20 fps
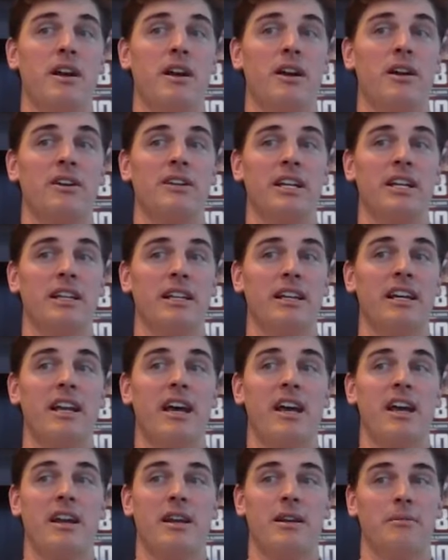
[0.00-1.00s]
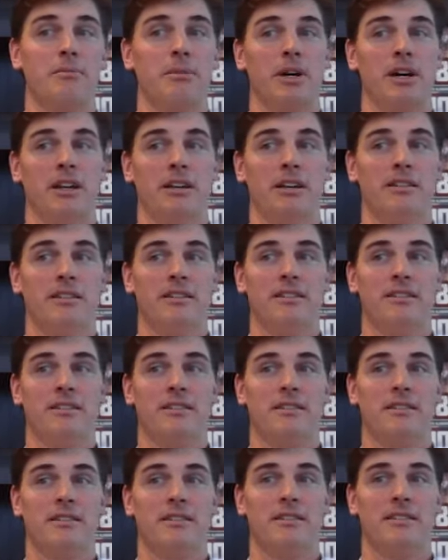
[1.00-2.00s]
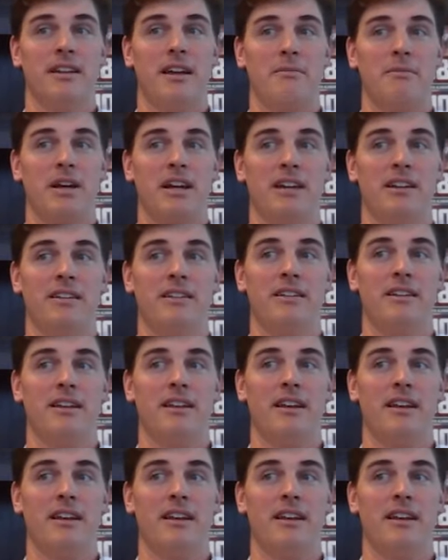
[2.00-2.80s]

here in the Elite Eight, but I mean,